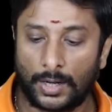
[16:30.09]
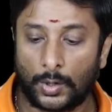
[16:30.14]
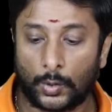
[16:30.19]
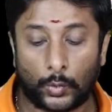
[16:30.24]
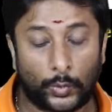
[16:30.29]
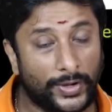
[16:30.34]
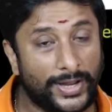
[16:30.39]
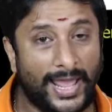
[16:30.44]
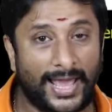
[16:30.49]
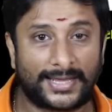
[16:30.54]

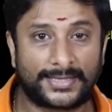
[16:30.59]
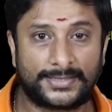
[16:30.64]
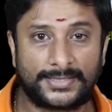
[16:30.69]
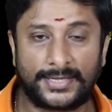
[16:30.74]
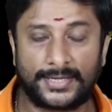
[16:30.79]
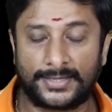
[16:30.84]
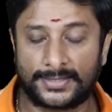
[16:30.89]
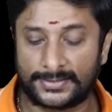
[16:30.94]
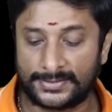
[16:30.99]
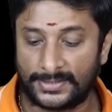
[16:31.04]

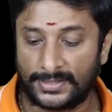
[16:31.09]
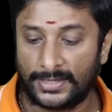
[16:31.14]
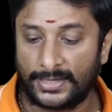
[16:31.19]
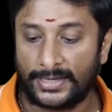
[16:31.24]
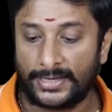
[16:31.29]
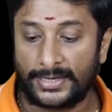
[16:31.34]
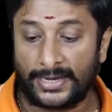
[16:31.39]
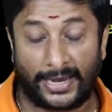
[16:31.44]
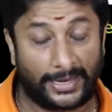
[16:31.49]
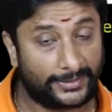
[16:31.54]
React.Js
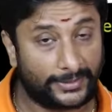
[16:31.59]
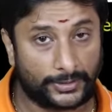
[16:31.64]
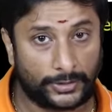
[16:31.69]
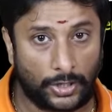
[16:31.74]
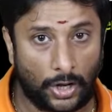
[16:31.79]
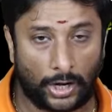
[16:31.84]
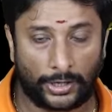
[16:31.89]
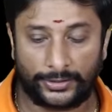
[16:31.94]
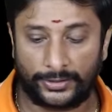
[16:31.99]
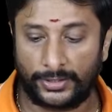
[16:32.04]
is a
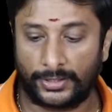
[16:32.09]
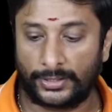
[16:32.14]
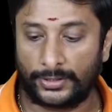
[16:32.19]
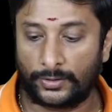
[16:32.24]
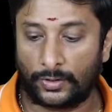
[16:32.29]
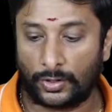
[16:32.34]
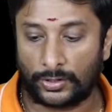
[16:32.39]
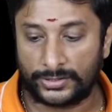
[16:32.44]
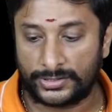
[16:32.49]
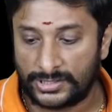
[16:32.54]

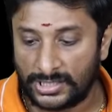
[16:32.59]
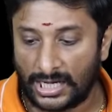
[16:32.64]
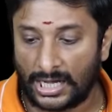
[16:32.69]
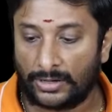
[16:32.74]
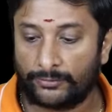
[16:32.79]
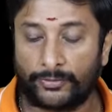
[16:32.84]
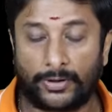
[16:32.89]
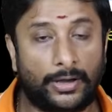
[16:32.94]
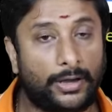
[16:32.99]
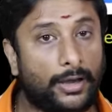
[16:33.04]
.NET or
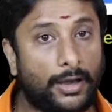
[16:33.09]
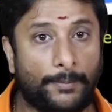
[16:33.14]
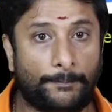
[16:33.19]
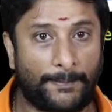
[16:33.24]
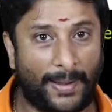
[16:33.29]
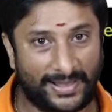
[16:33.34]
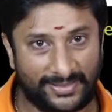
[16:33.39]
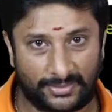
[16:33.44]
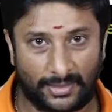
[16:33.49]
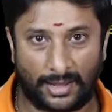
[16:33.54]
Java or
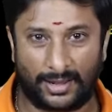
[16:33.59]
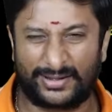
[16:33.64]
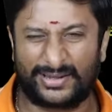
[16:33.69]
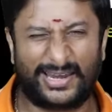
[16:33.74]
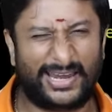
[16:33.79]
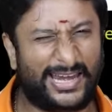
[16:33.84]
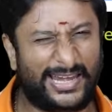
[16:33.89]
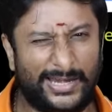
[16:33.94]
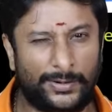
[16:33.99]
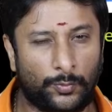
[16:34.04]

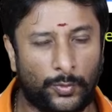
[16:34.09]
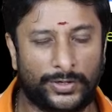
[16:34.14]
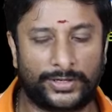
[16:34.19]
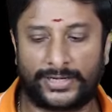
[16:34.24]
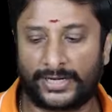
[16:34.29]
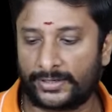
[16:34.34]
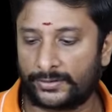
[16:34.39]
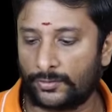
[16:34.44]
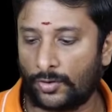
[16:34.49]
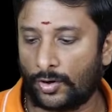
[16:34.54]
Python, any one
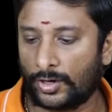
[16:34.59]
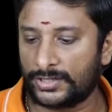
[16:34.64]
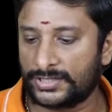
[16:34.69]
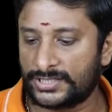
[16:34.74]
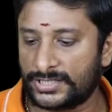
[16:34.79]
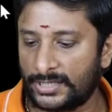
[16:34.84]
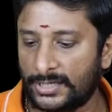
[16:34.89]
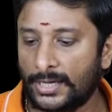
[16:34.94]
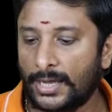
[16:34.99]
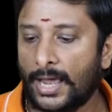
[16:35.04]

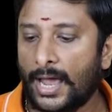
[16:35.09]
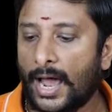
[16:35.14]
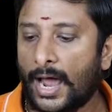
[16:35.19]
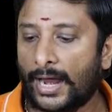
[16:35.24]
technology,